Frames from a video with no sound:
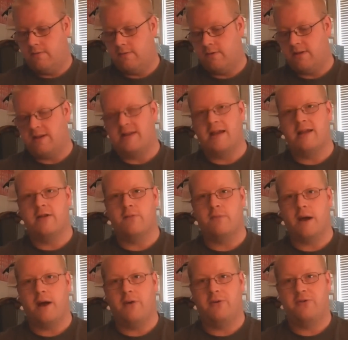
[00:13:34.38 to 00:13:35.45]
for Nintendo
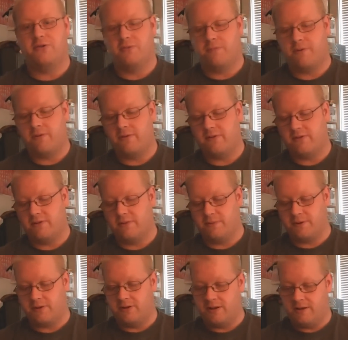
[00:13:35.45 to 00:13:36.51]
Power Super
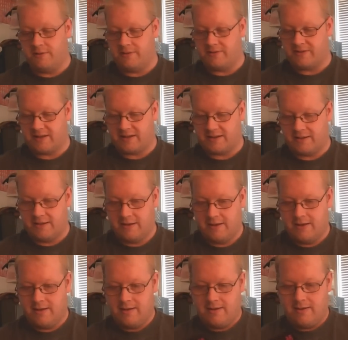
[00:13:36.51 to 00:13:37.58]
Club. I was like,
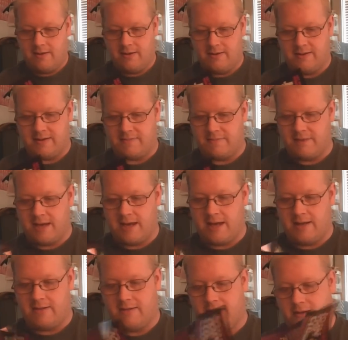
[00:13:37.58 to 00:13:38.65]

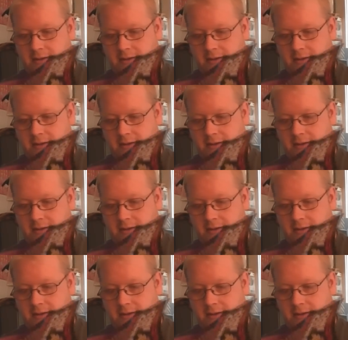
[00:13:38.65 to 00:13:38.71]
man,